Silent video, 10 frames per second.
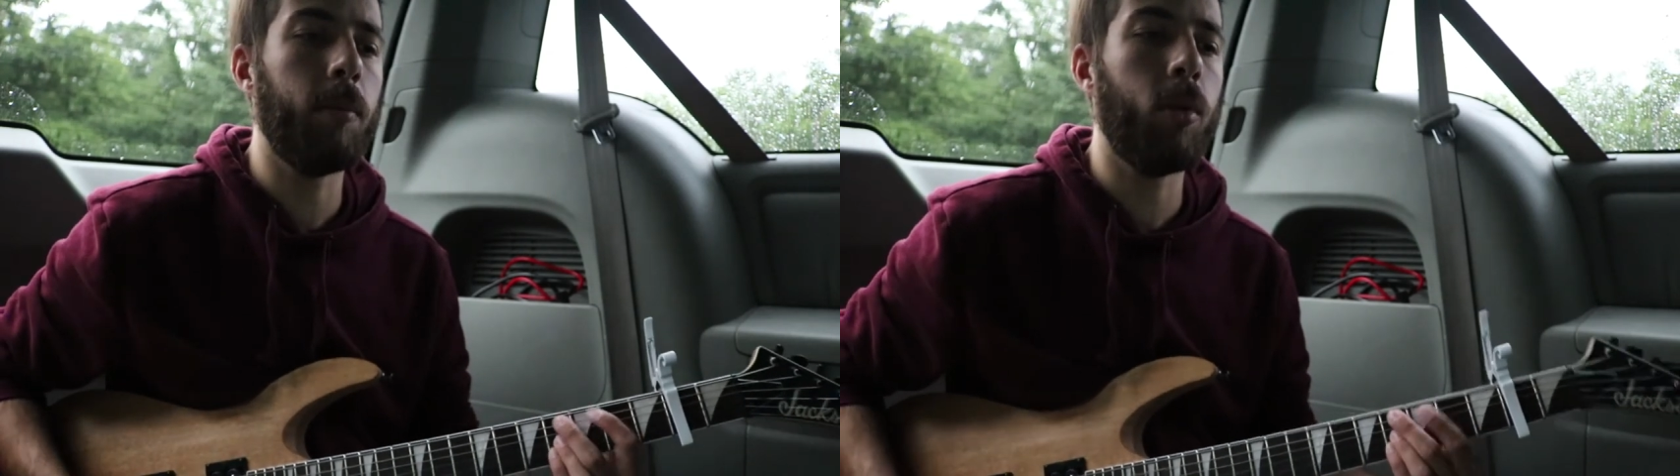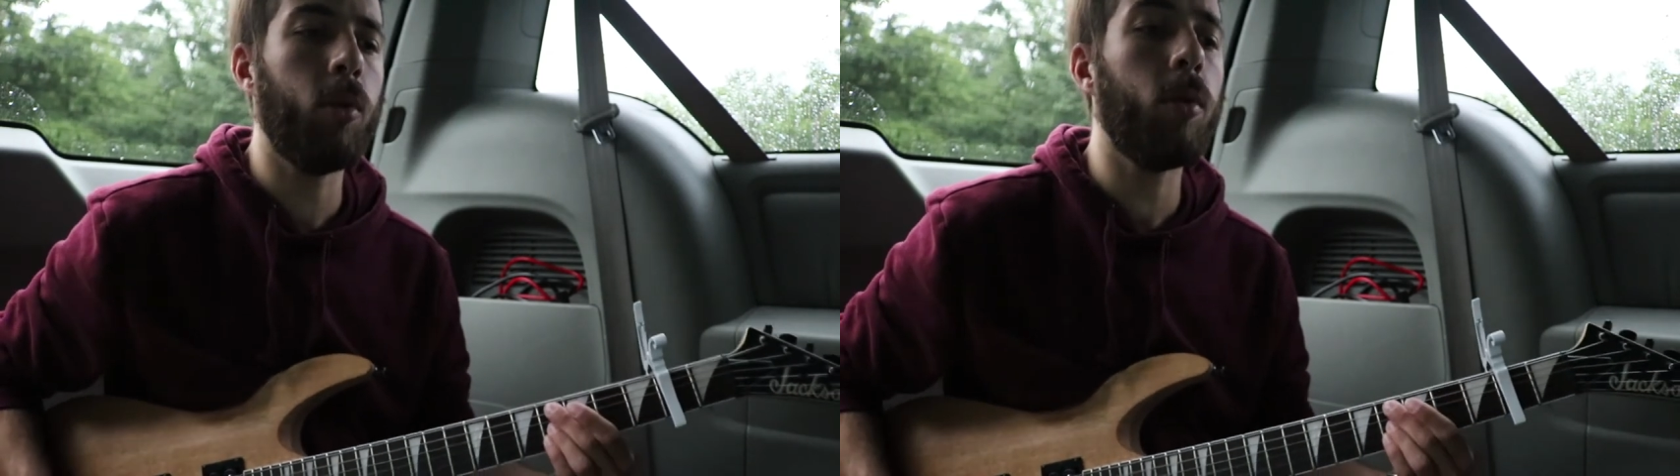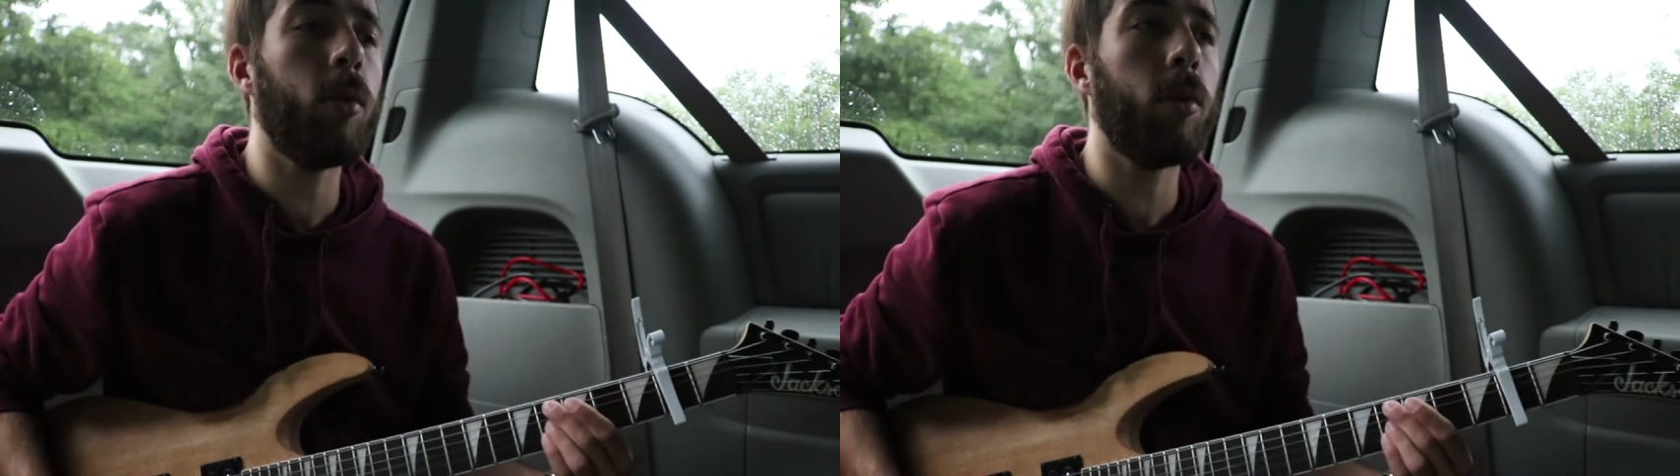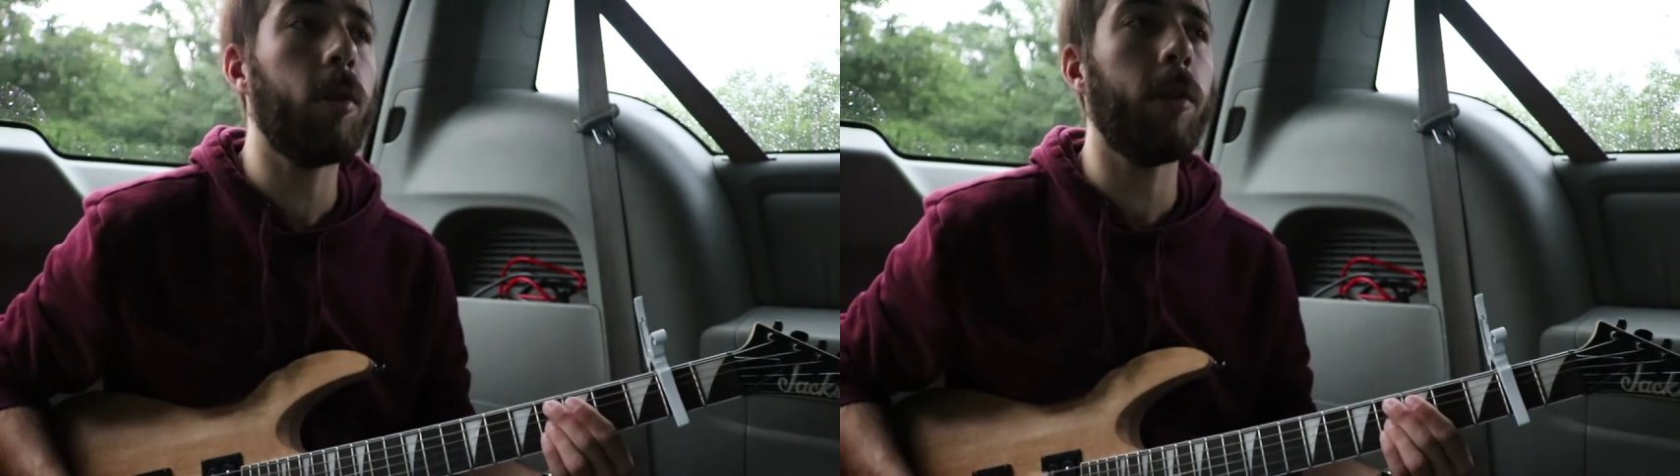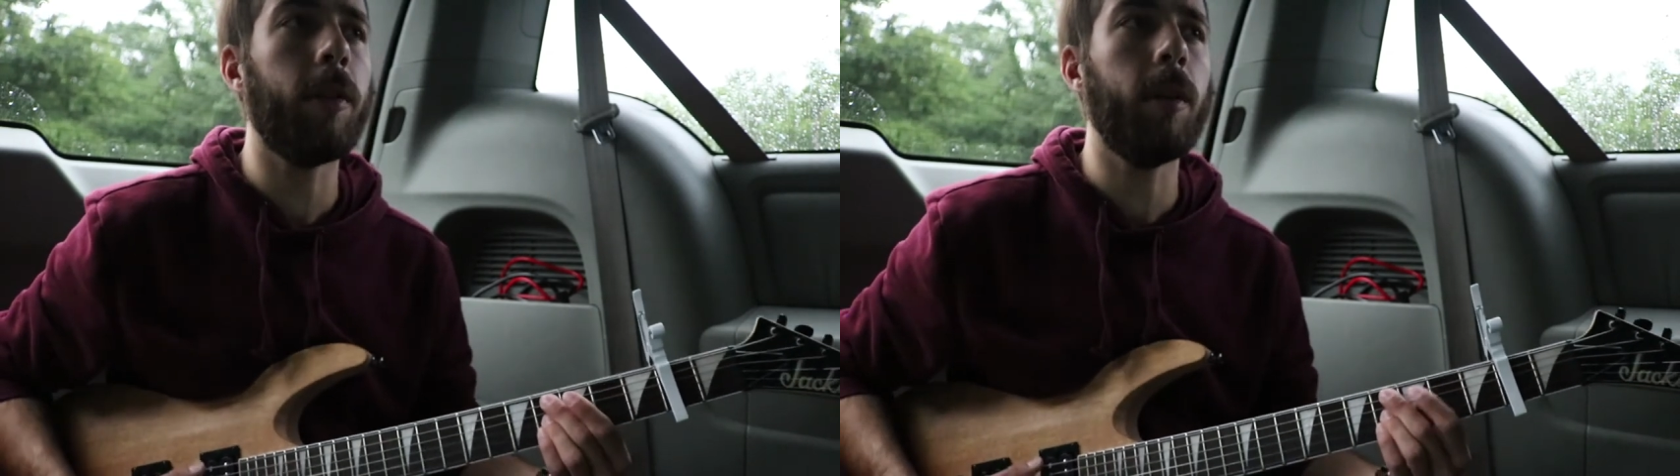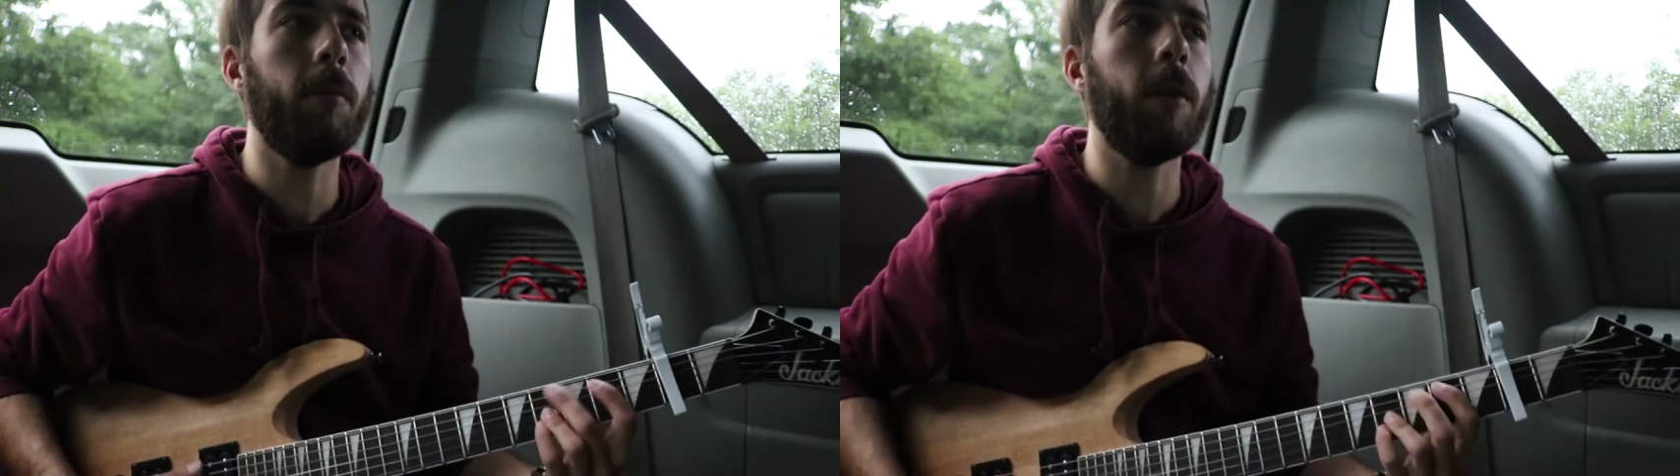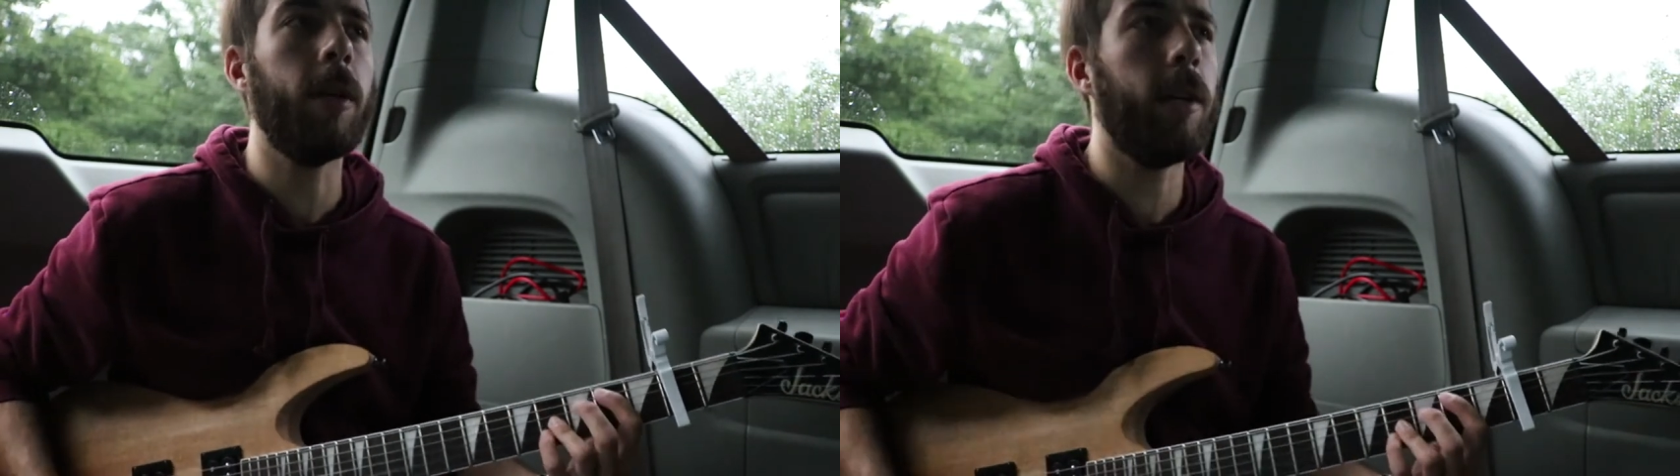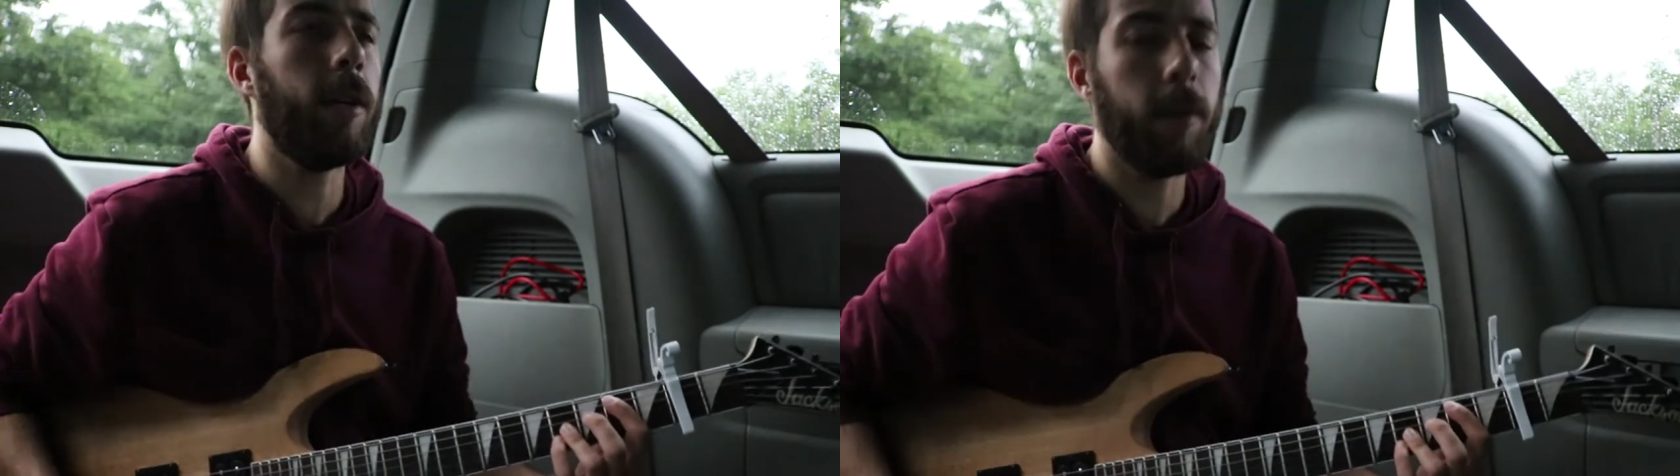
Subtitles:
more than me.